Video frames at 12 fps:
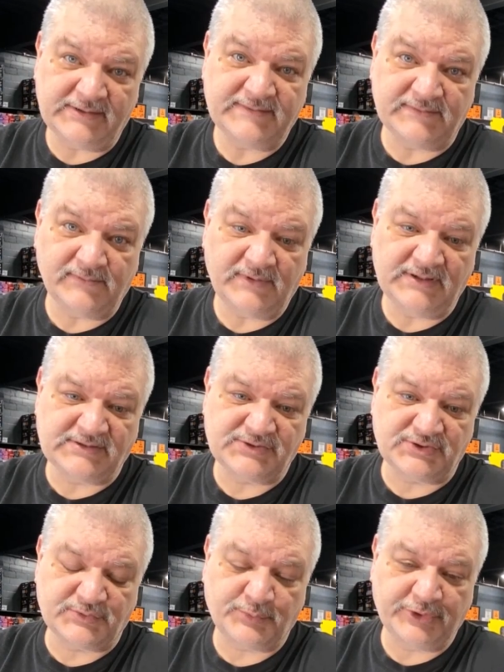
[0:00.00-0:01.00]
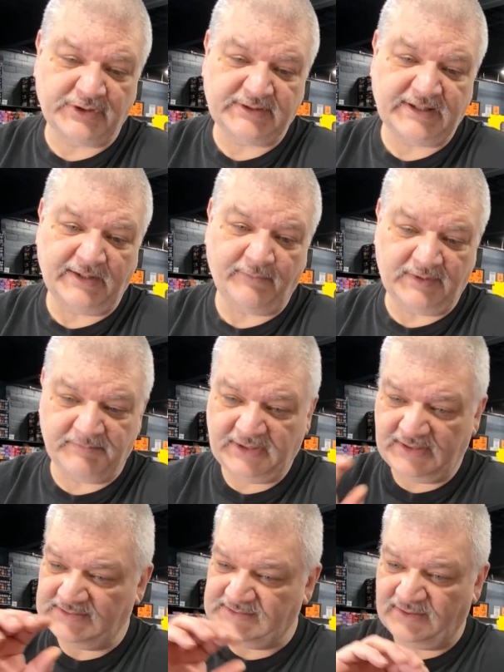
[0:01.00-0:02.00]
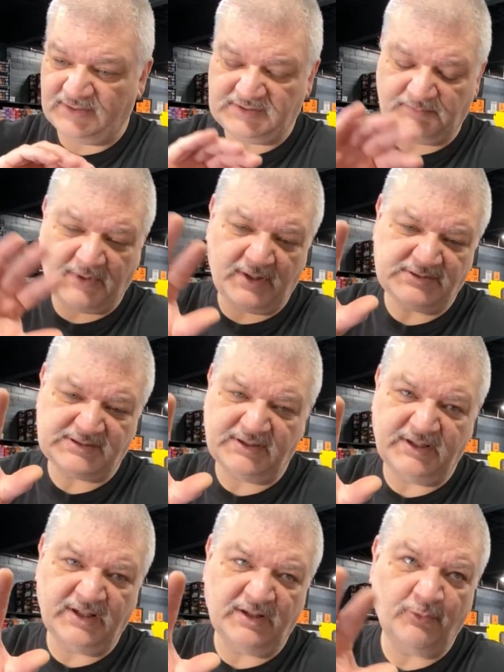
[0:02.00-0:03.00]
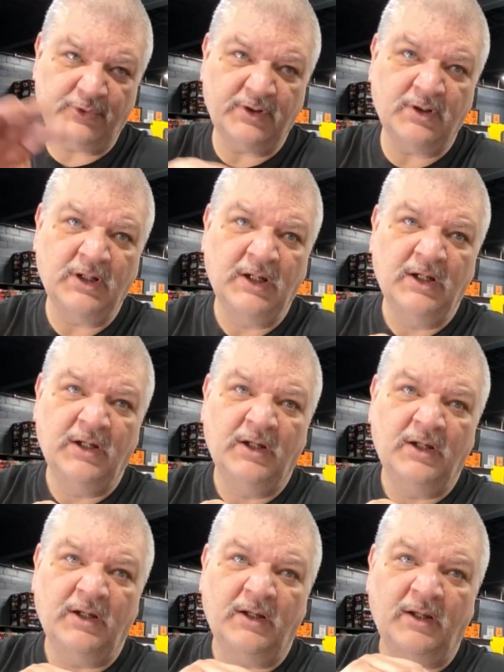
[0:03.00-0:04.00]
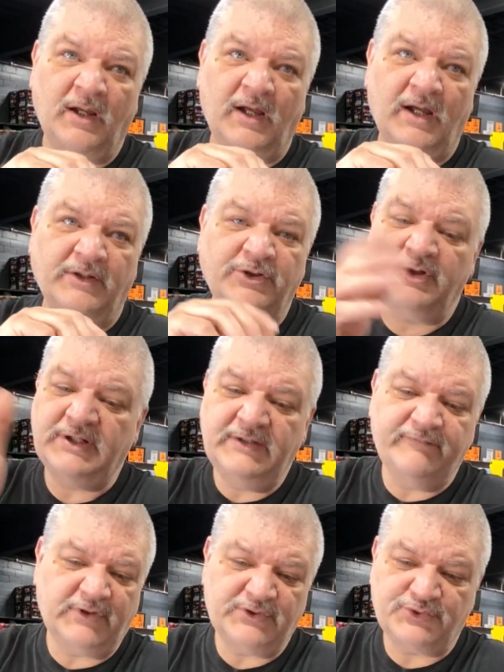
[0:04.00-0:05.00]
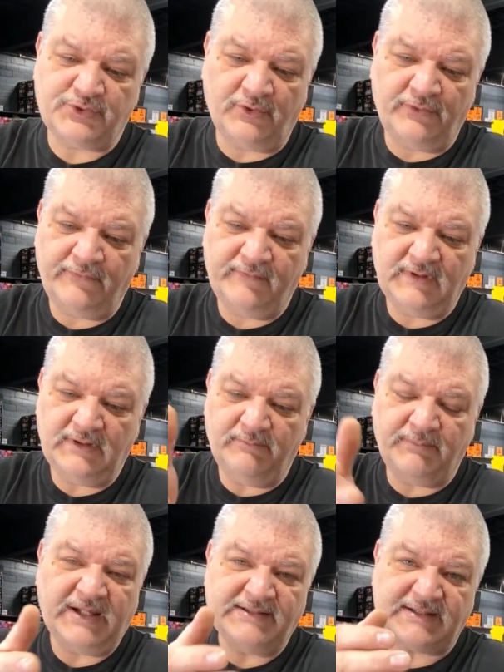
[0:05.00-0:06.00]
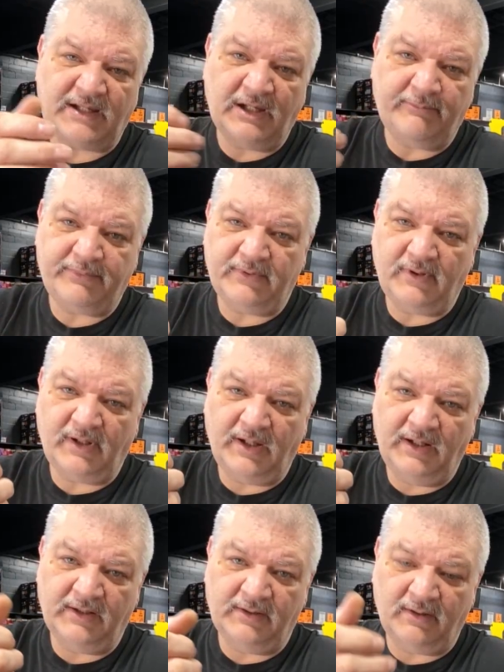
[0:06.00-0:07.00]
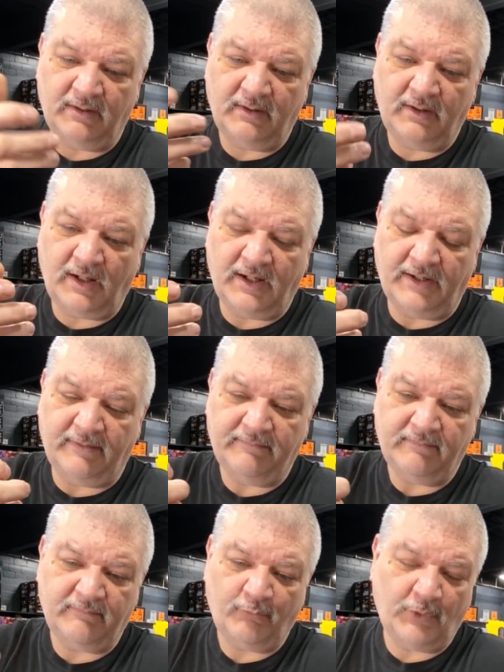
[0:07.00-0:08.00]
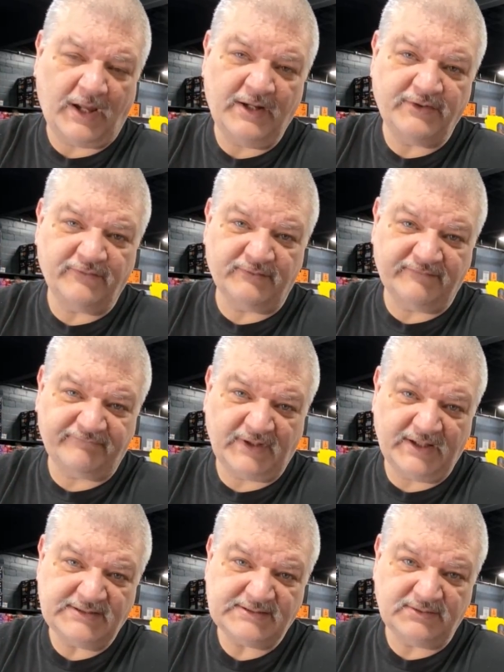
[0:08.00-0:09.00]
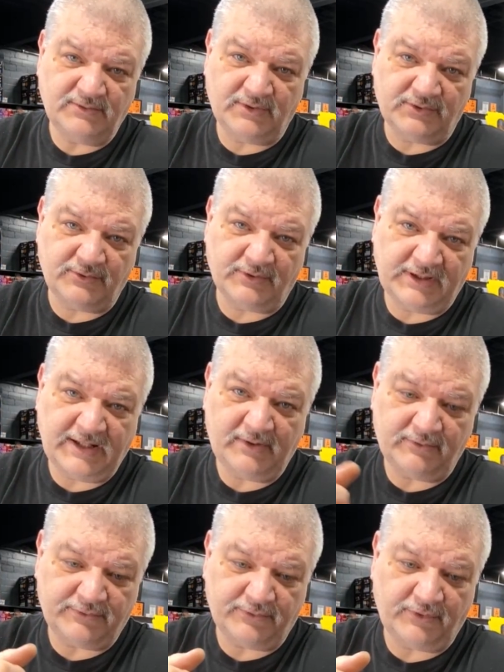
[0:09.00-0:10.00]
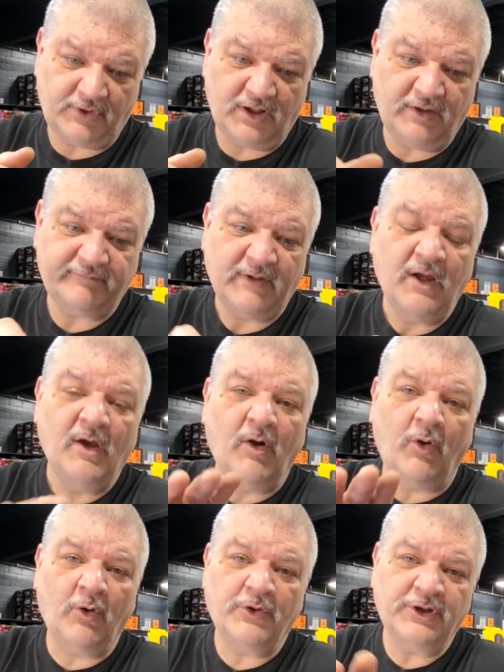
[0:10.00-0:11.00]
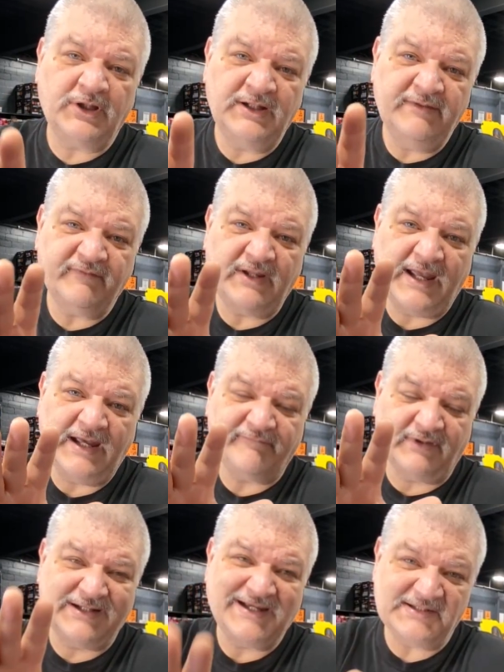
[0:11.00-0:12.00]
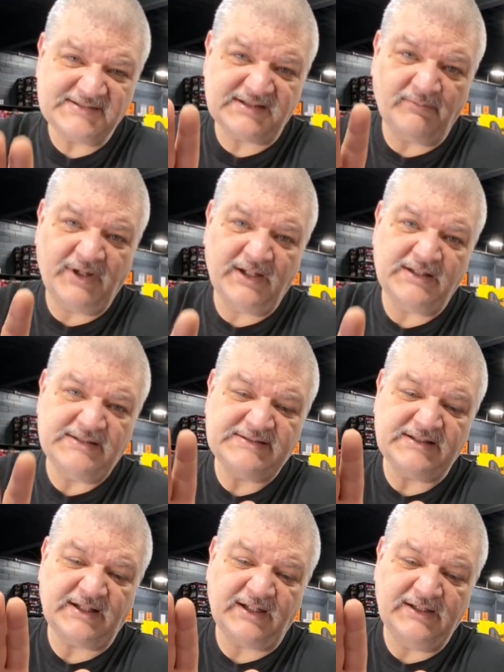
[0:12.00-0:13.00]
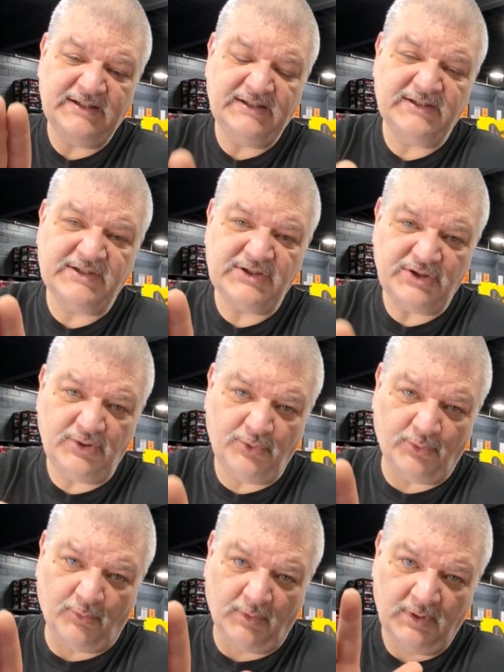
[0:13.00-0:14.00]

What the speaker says: to. Let's just put it that way, because there's parts in there where you can even control the bass up and on your device. You can turn it on or turn it off, or you can even have a customized EQ